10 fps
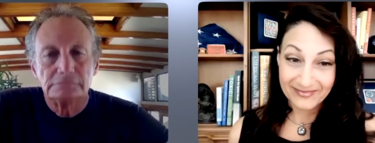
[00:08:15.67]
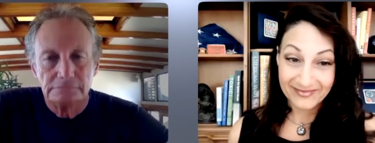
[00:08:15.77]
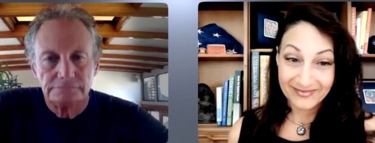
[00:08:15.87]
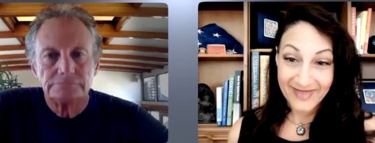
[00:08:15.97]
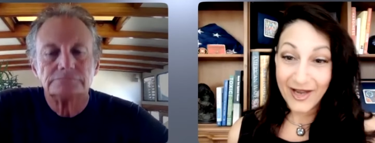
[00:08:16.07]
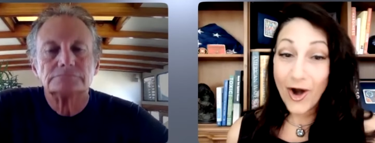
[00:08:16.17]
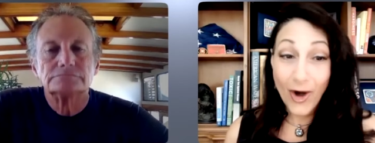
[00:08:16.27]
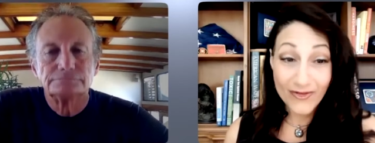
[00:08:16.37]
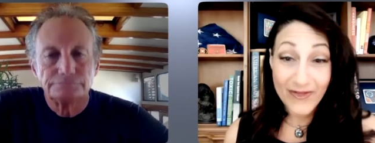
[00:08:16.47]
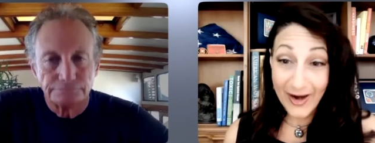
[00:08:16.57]
Speaker 1: in our
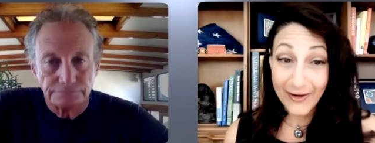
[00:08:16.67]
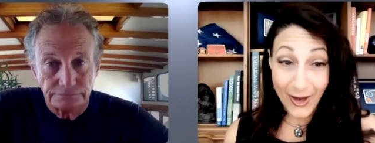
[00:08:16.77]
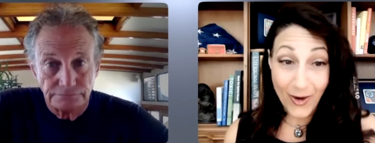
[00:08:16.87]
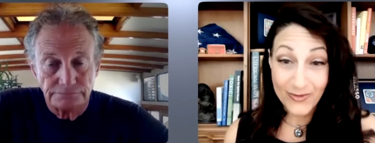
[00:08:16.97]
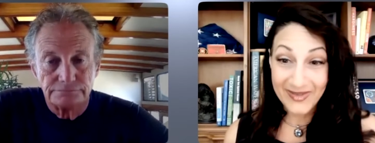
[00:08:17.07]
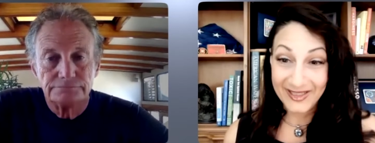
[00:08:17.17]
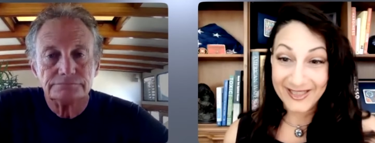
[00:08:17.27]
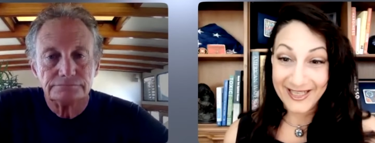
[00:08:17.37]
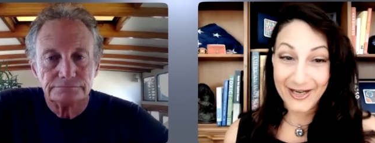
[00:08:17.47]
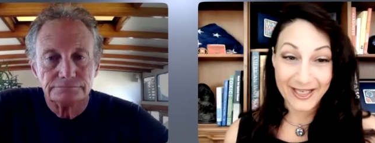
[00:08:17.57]
very own
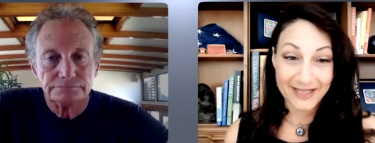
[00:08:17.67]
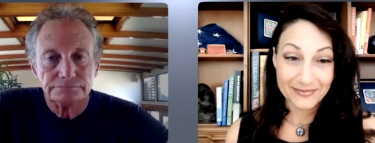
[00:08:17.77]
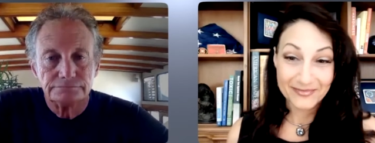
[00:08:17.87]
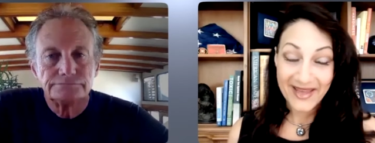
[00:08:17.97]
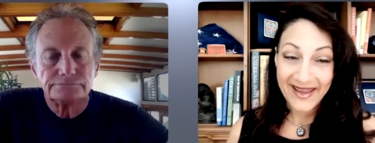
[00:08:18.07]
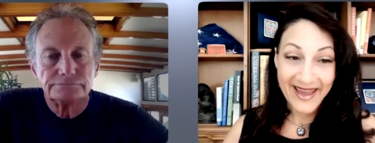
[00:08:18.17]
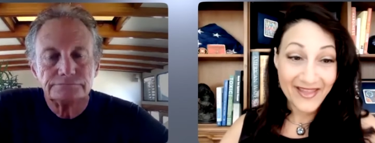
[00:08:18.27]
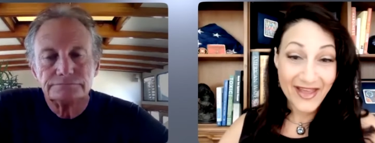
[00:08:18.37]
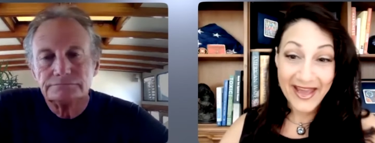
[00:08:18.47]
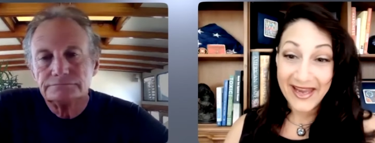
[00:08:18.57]
military
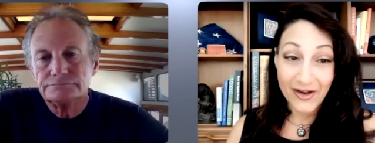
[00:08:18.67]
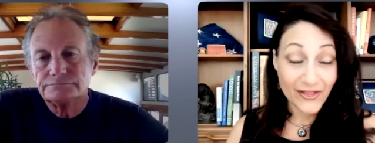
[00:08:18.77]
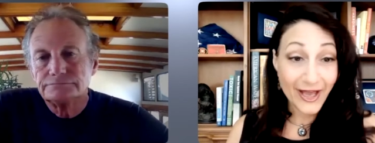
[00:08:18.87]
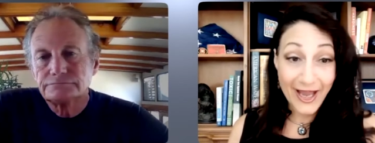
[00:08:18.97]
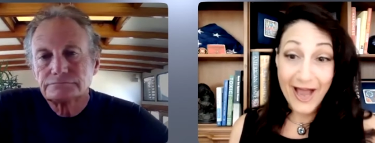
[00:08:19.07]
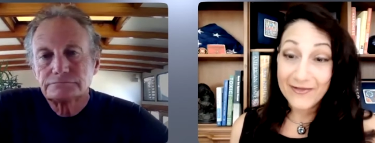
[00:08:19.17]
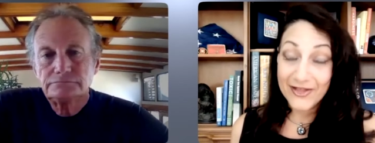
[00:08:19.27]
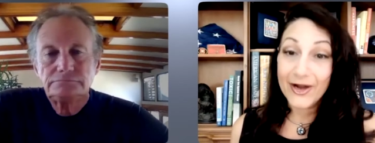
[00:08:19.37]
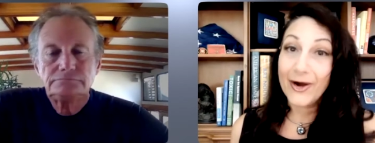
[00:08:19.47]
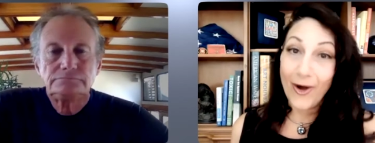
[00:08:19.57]
and they are they
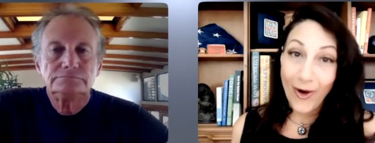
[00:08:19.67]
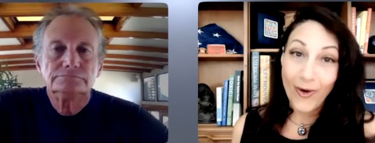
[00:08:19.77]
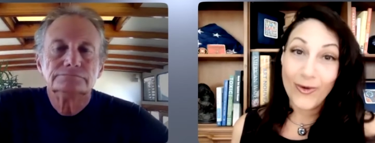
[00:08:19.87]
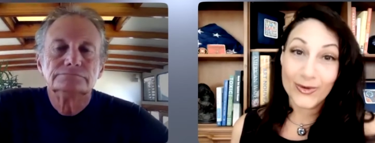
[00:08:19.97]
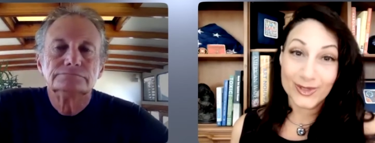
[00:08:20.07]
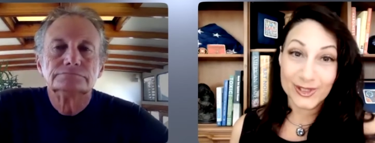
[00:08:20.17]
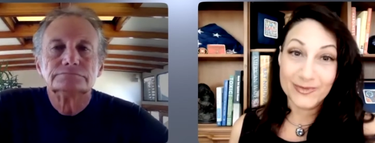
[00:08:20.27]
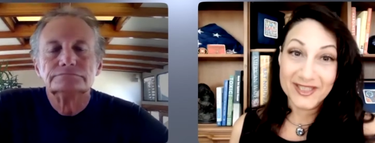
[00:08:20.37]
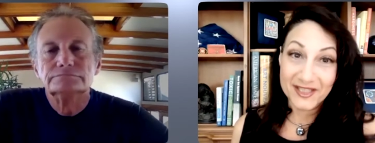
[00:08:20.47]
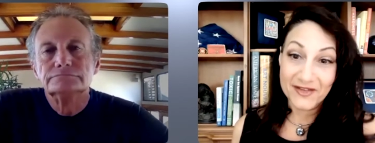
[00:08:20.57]
have their own
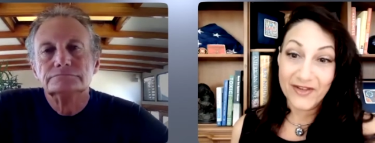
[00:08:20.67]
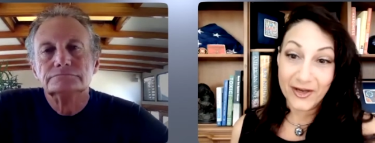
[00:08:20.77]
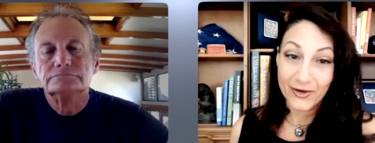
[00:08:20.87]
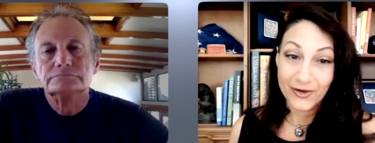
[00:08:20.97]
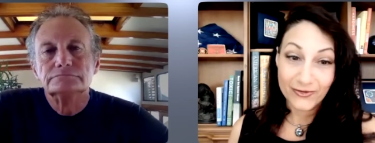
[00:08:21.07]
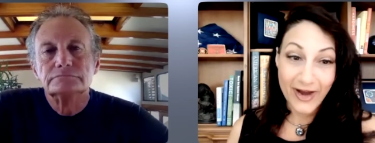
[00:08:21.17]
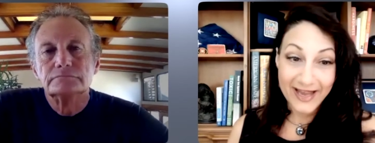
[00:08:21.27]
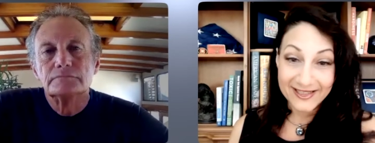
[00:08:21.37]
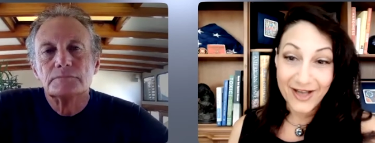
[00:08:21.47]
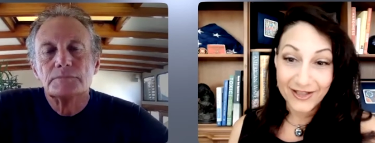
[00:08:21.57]
specific
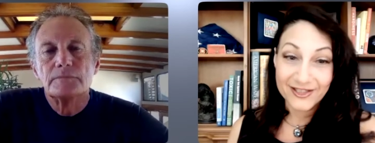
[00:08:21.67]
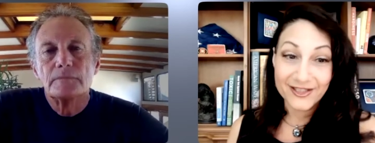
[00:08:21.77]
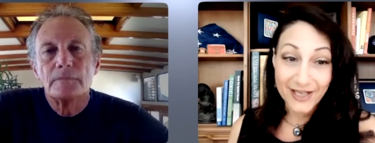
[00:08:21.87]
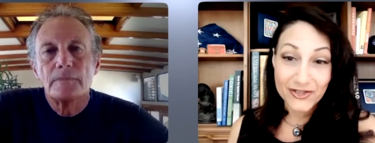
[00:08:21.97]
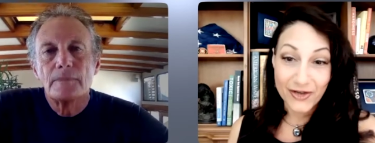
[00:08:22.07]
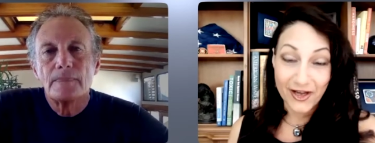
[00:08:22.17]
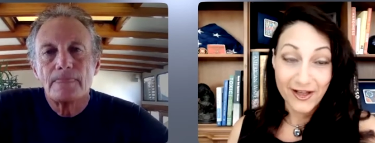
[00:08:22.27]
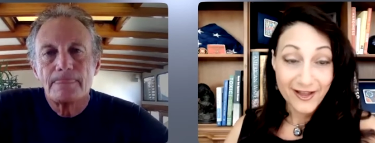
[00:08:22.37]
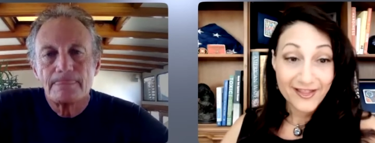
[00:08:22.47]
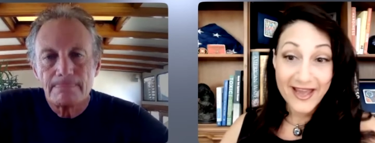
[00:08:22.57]
raisons d'etre
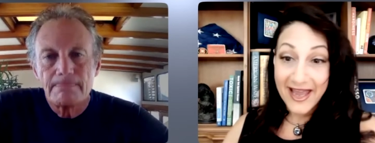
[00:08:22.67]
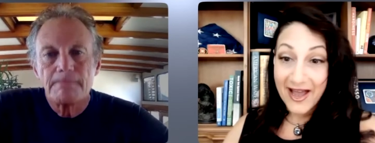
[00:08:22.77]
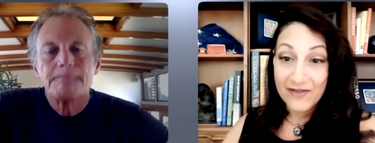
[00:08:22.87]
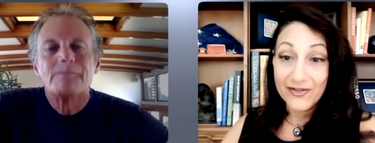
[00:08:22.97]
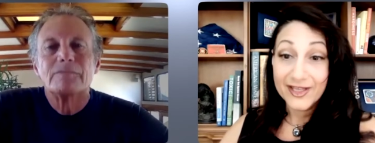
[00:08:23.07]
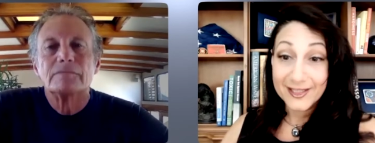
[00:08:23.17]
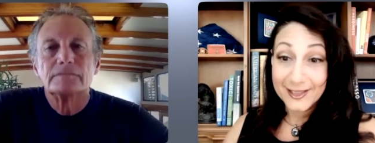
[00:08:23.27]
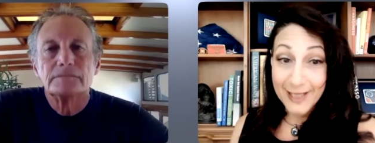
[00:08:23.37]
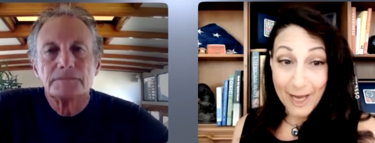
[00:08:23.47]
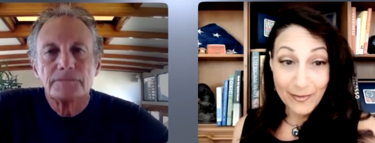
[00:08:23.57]
they have
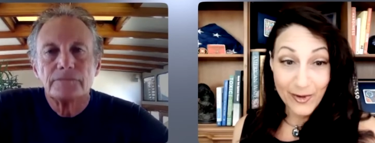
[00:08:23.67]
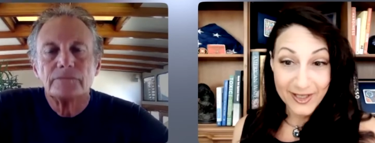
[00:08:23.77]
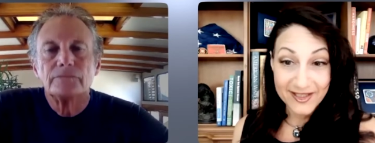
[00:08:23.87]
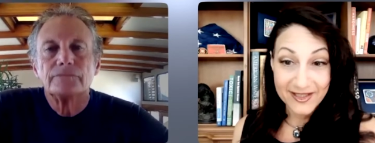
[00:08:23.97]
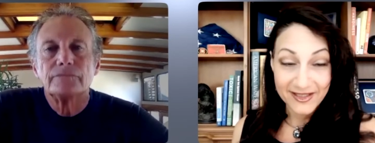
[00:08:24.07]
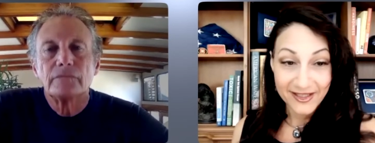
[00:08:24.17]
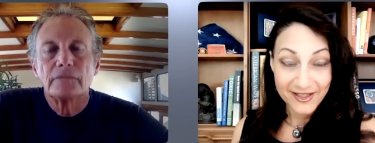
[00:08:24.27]
separate